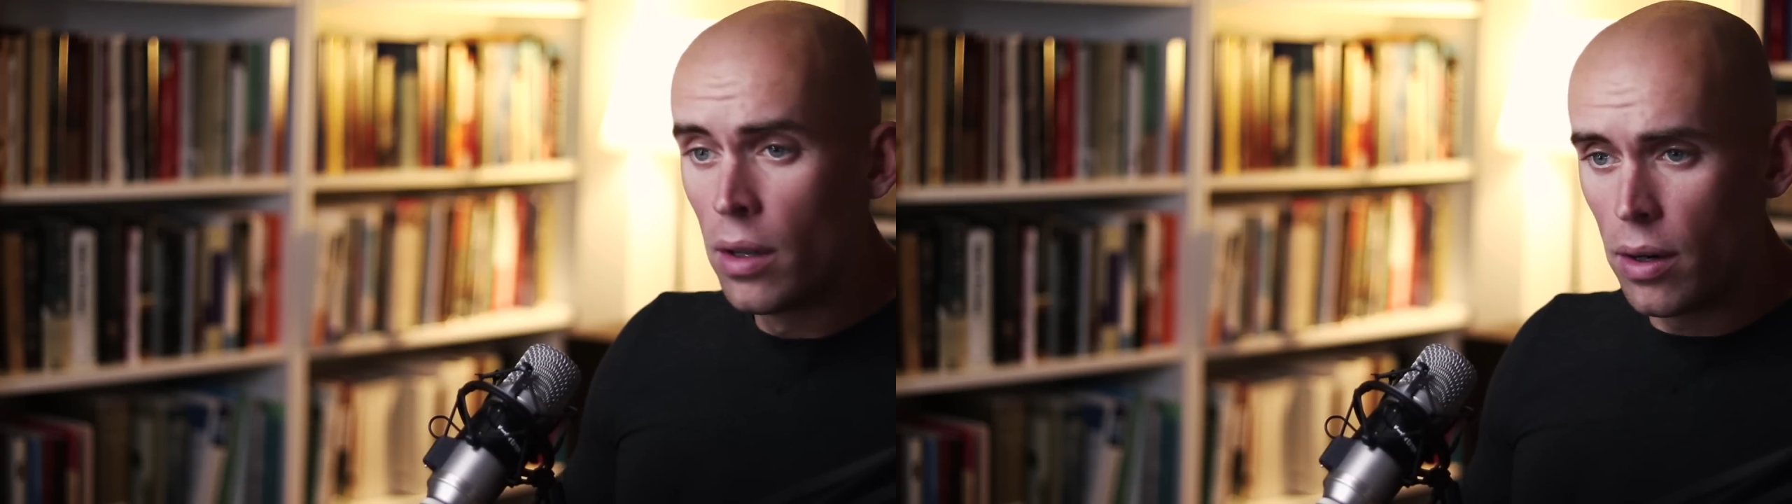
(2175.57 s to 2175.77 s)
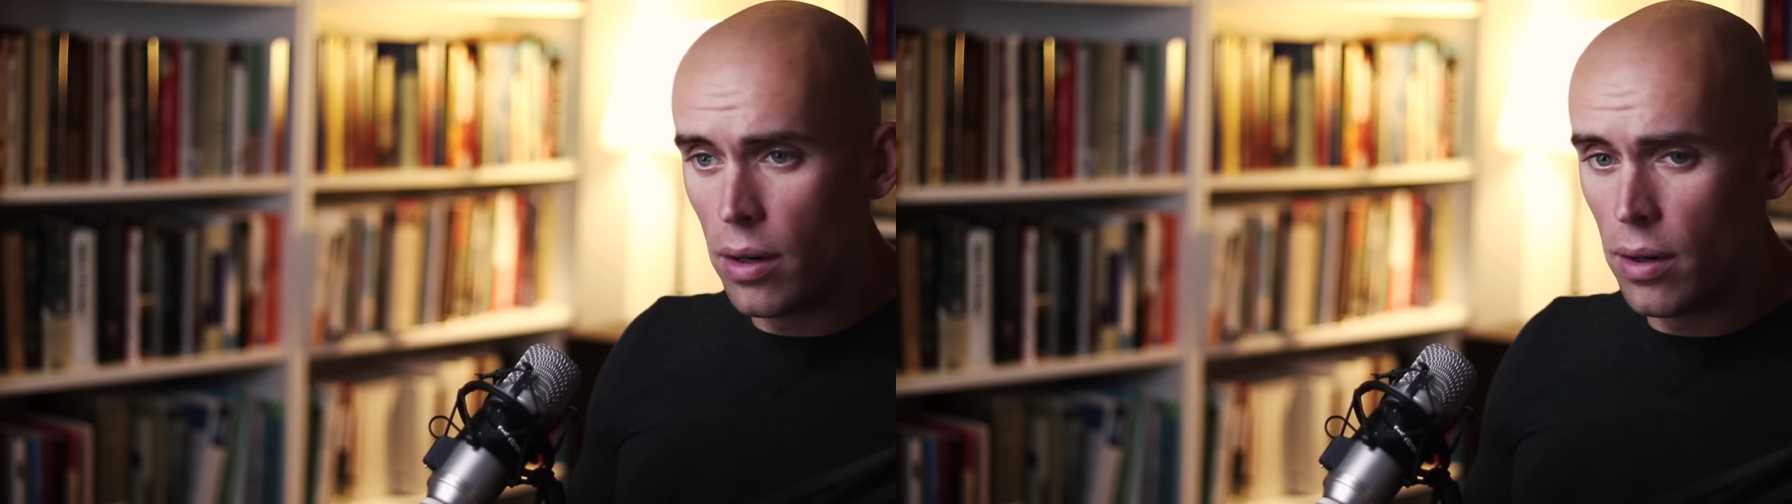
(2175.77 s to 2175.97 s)

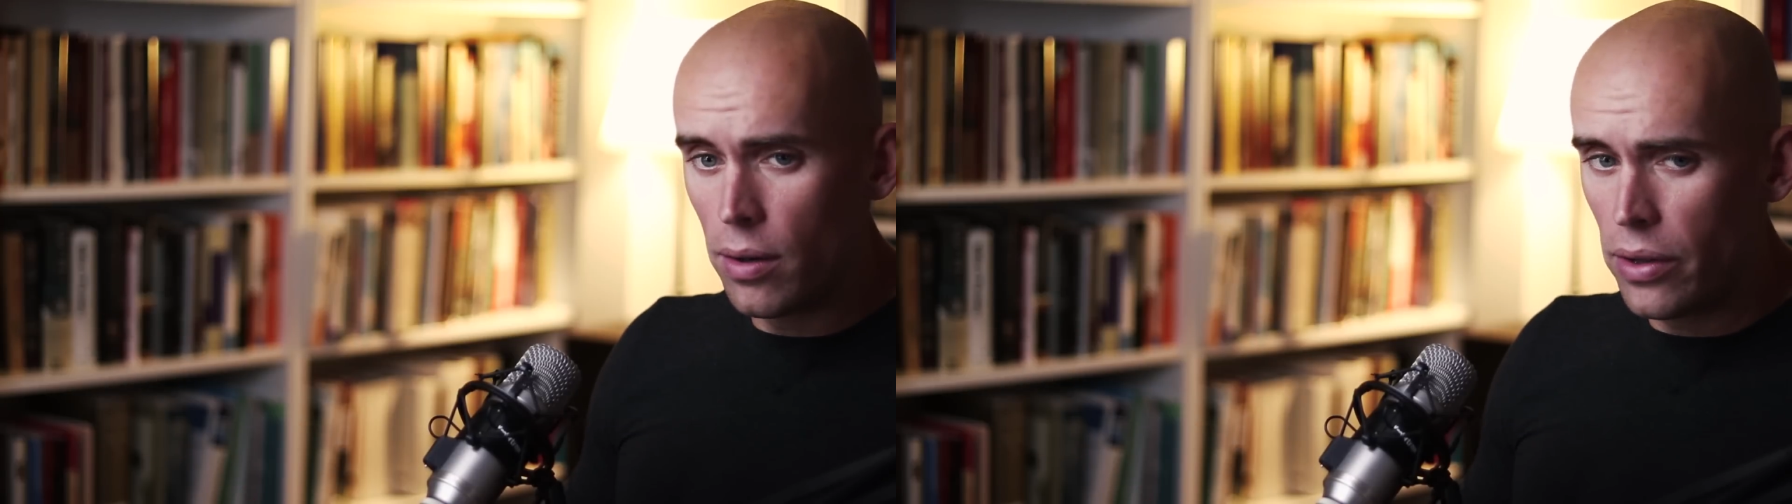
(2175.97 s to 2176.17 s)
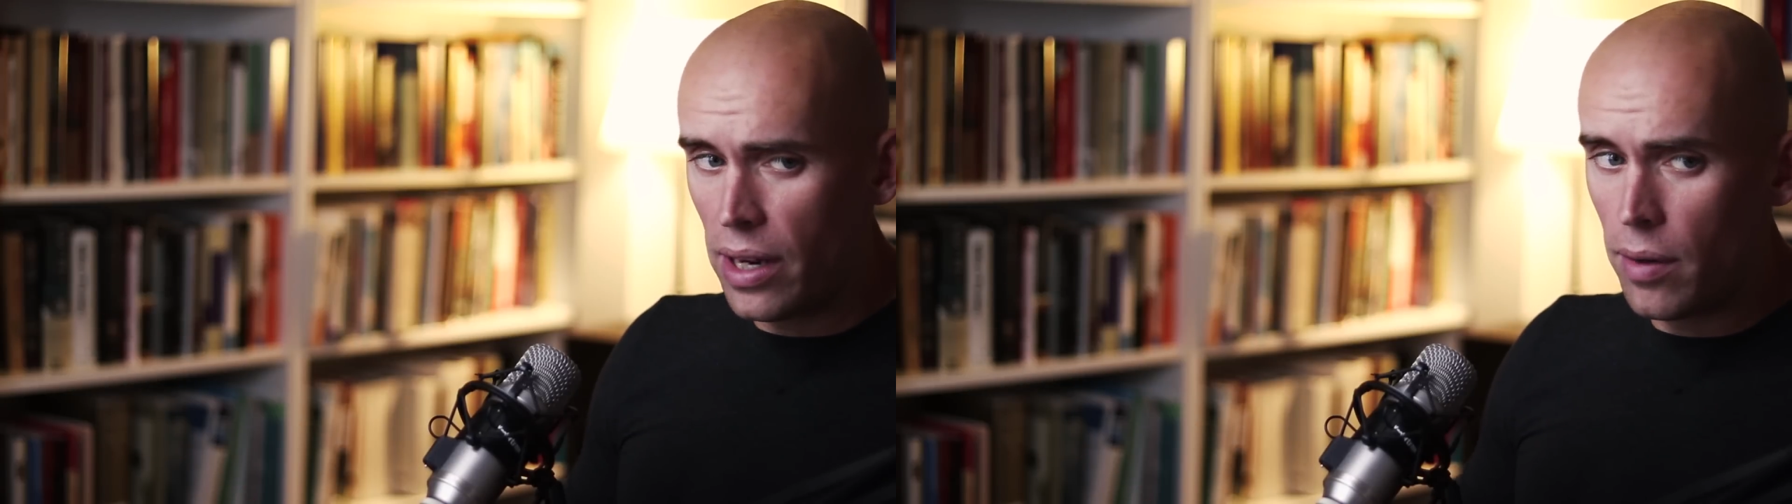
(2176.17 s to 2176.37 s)

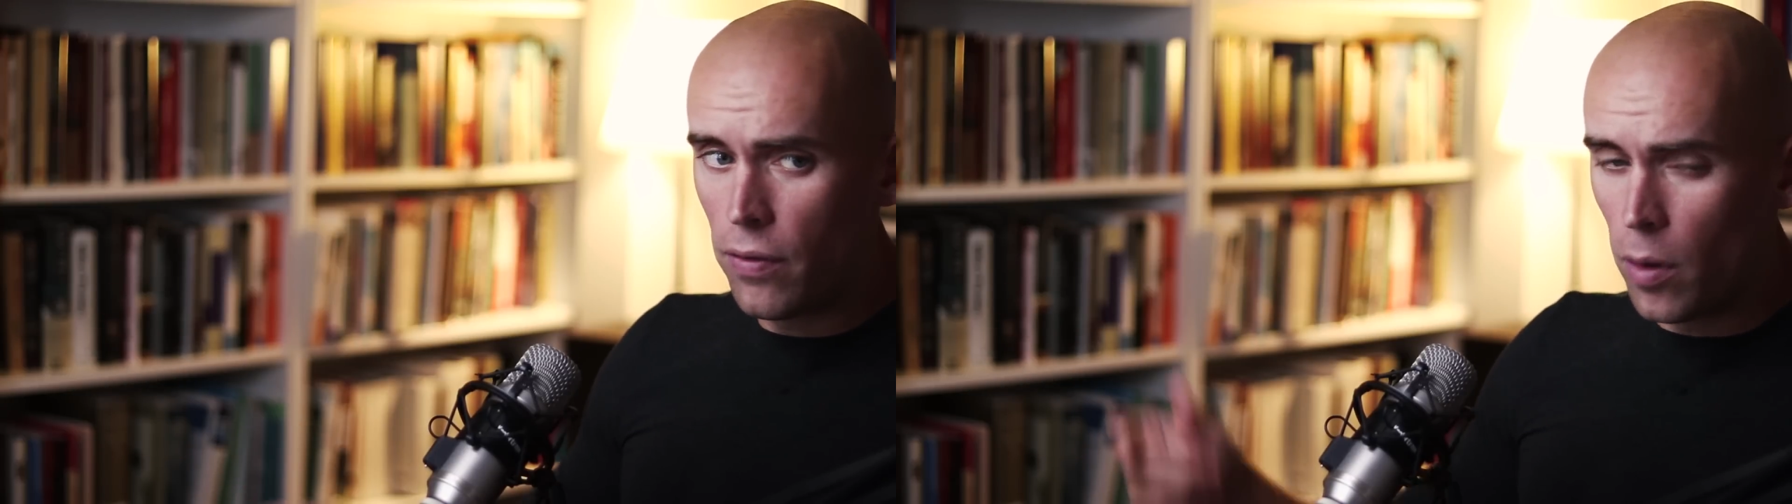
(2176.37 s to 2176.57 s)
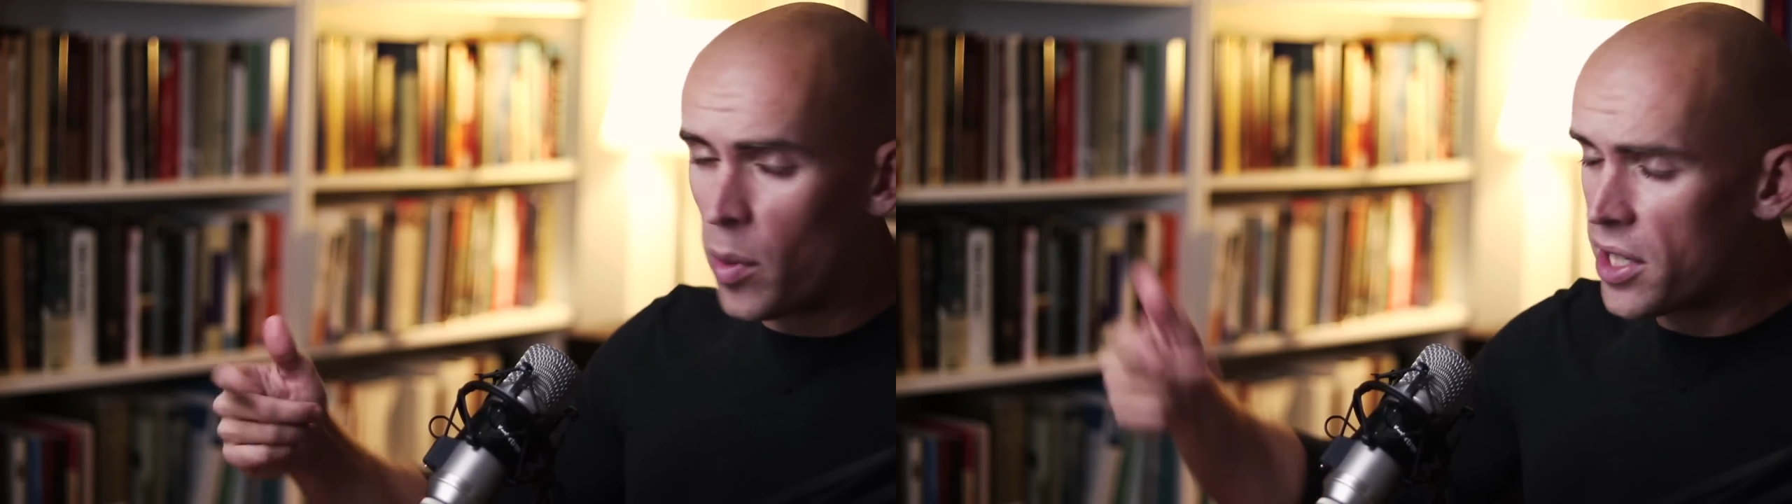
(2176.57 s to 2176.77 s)
or that
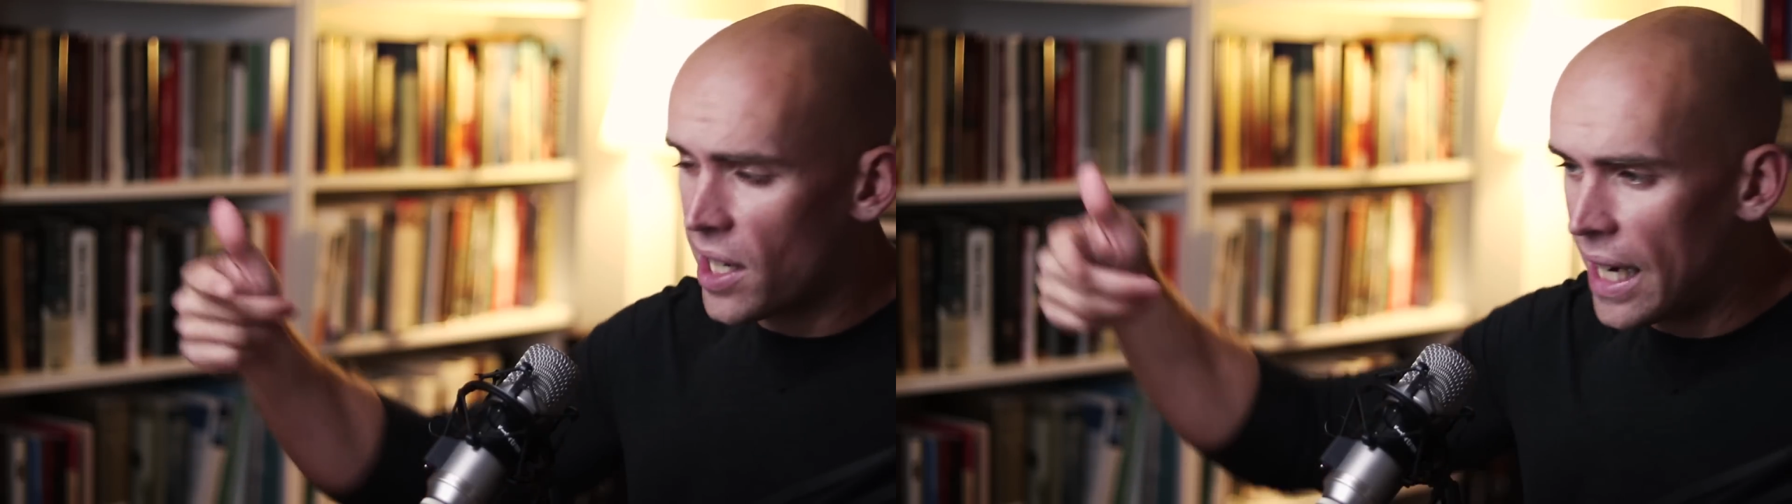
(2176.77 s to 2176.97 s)
from which I